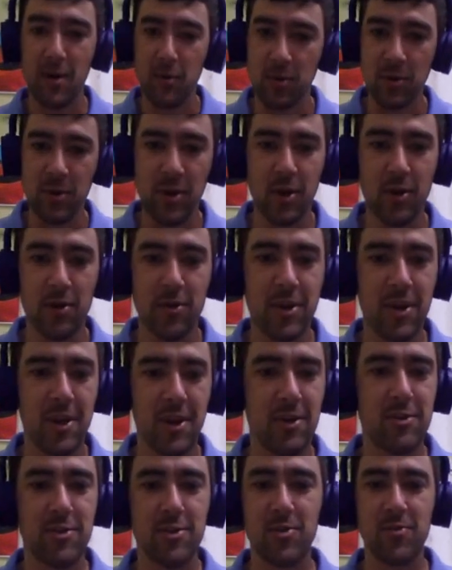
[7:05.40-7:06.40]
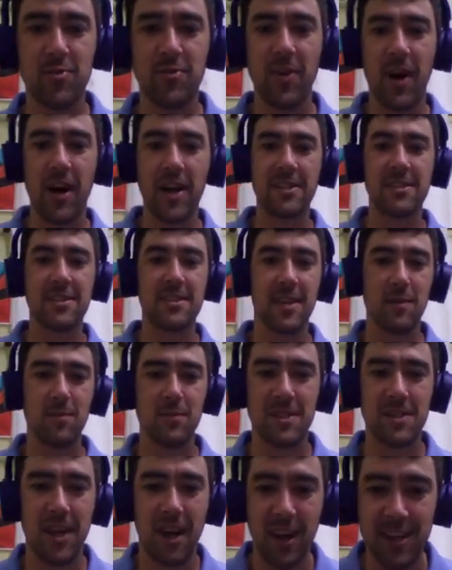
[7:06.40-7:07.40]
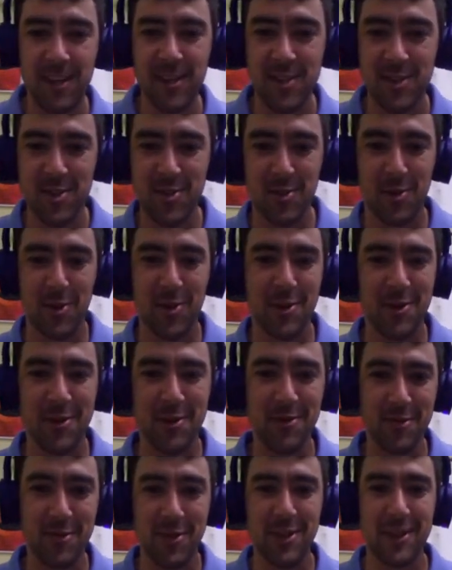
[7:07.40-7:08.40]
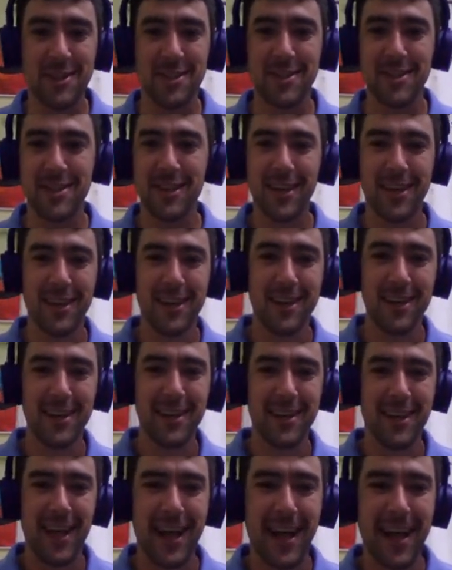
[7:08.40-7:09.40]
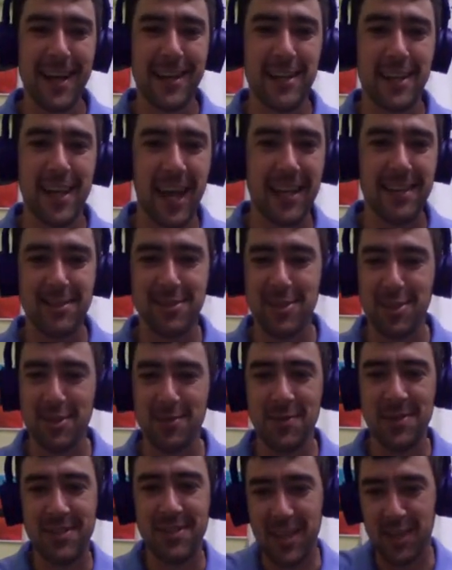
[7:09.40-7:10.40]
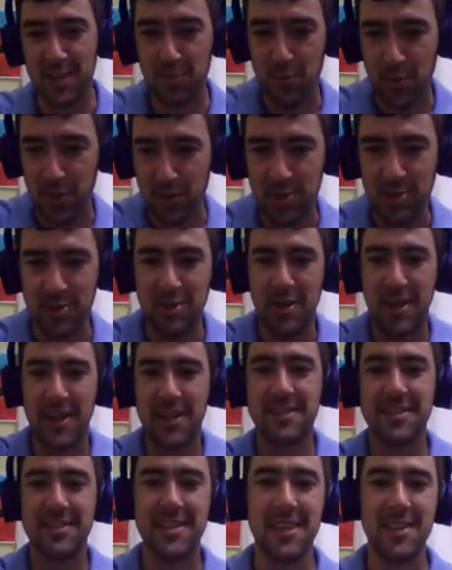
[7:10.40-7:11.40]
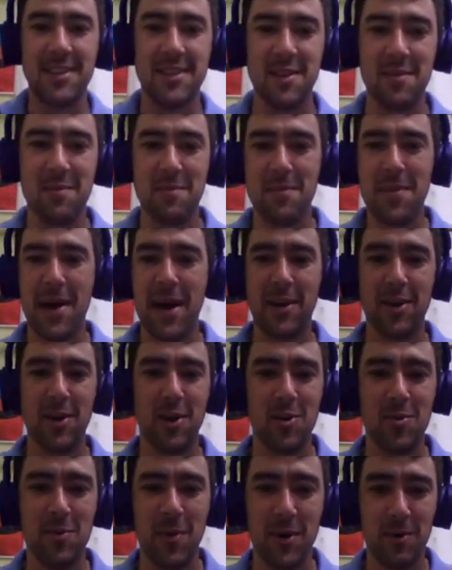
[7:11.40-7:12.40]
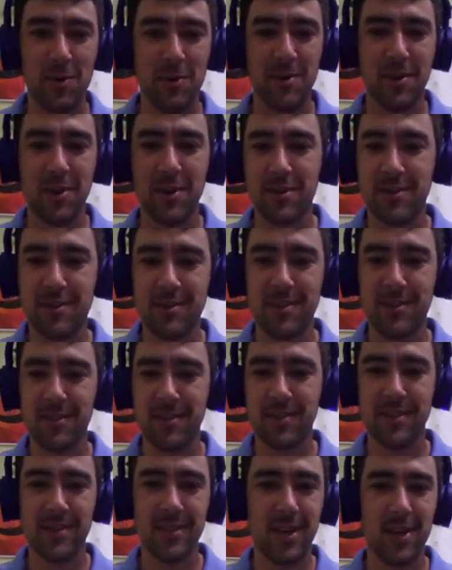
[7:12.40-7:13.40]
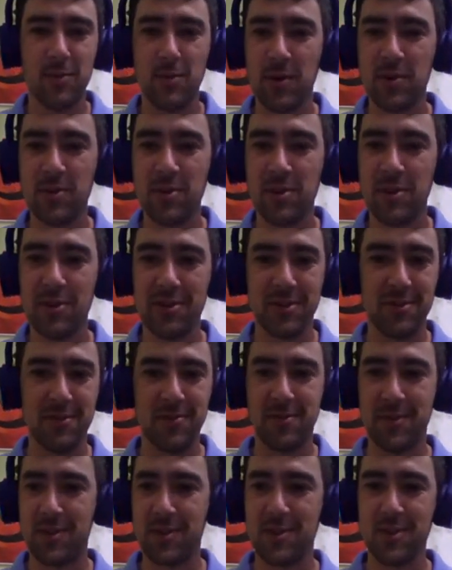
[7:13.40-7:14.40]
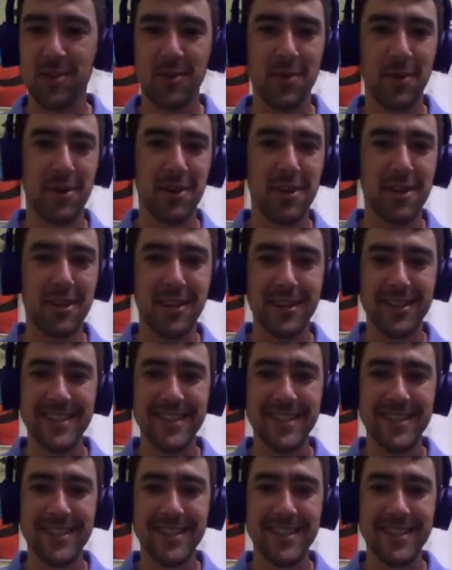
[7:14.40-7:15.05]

will go there to find some dinosaur fish and catch them and take a picture and send them back home. I won't hurt the fish, don't worry.